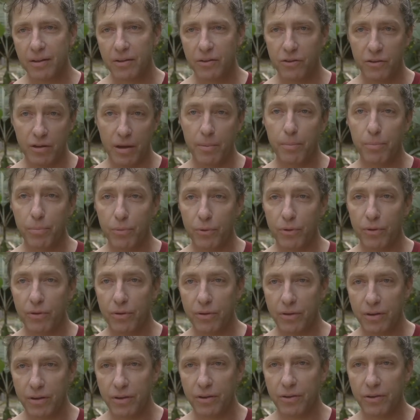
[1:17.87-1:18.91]
temple
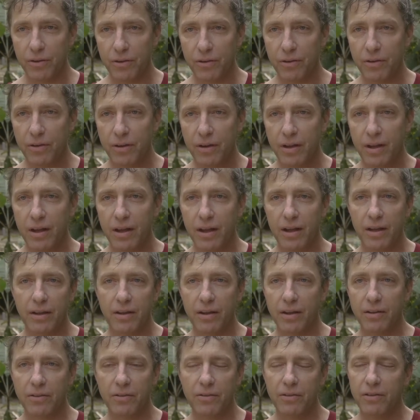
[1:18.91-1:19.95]
here, and
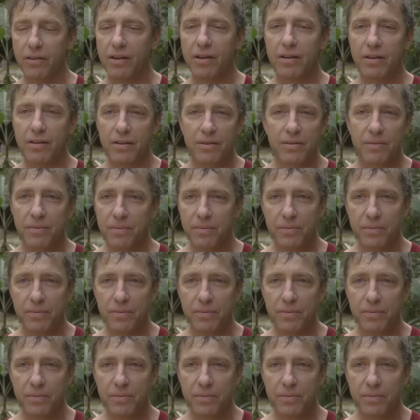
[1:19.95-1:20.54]
I say